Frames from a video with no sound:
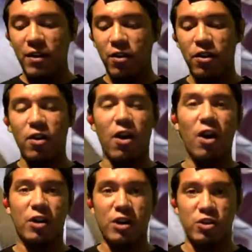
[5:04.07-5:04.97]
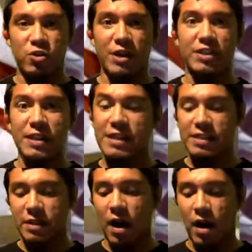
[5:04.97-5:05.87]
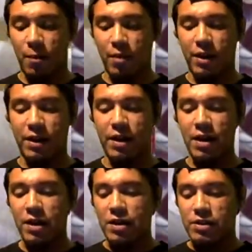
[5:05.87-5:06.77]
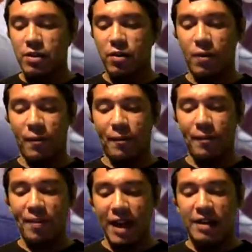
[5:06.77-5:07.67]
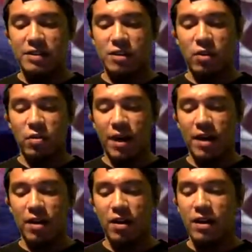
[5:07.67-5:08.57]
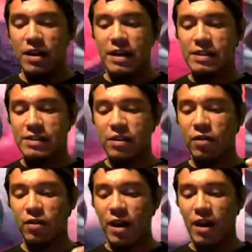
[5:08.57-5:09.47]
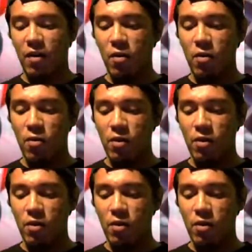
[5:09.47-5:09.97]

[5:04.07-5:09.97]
her on concentration is pretty good. So yeah, so right here, he's still there. Oh